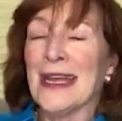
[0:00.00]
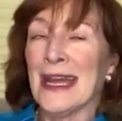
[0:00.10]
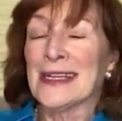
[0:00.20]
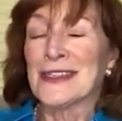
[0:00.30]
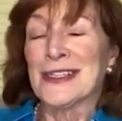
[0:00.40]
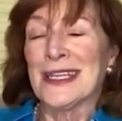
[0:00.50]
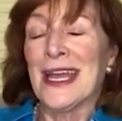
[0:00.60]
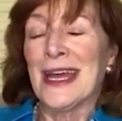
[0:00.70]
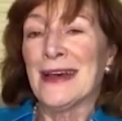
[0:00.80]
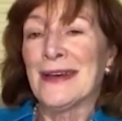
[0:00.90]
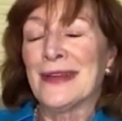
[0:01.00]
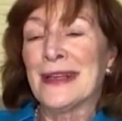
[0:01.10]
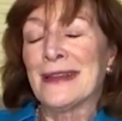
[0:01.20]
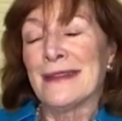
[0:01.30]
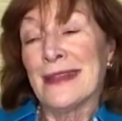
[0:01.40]
actually have. And
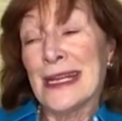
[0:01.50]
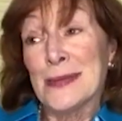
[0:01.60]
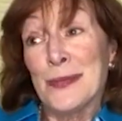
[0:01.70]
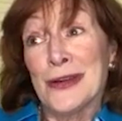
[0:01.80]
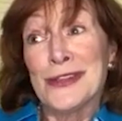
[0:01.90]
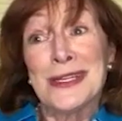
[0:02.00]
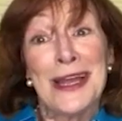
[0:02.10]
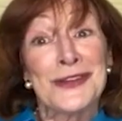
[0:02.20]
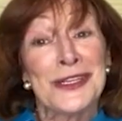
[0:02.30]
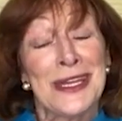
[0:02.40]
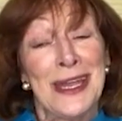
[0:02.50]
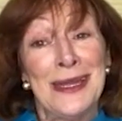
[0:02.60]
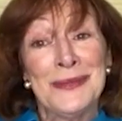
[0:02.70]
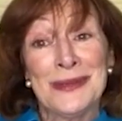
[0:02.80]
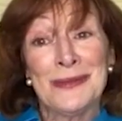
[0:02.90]
that's partially how she
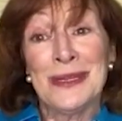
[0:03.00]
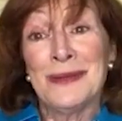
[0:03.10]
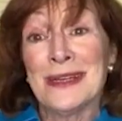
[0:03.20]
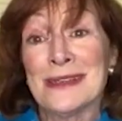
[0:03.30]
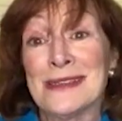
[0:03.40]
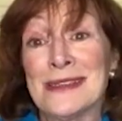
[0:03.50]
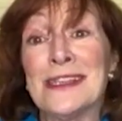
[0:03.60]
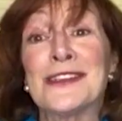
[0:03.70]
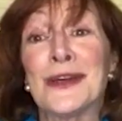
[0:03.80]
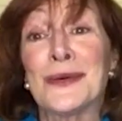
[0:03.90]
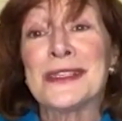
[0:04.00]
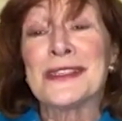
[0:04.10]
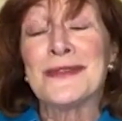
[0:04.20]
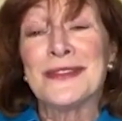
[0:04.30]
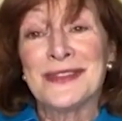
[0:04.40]
came to me, because Tinto was
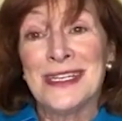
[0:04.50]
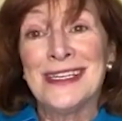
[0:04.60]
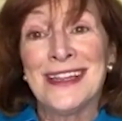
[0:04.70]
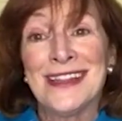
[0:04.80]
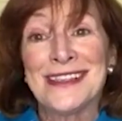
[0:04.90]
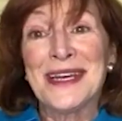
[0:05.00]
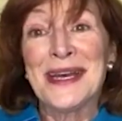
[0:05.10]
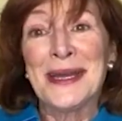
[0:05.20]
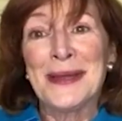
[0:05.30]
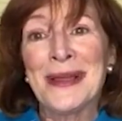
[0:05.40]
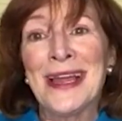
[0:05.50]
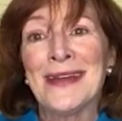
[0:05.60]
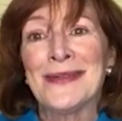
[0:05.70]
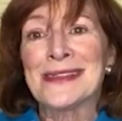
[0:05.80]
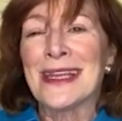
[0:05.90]
15 at the time. And I
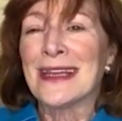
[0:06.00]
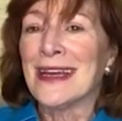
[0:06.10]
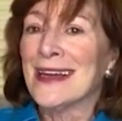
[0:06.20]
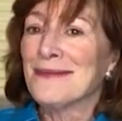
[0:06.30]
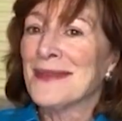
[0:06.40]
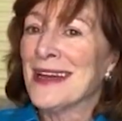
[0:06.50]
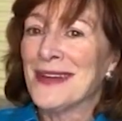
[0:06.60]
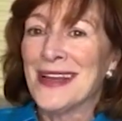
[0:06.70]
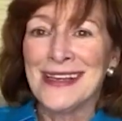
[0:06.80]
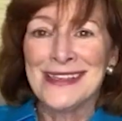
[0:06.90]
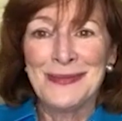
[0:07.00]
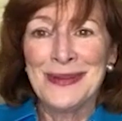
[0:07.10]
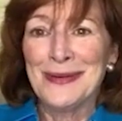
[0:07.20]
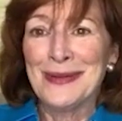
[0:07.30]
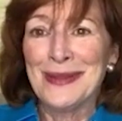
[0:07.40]
was like, I'm not ready to
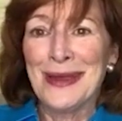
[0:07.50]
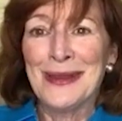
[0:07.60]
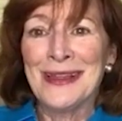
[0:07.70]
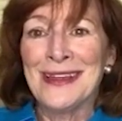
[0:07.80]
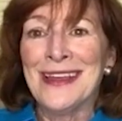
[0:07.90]
be without a...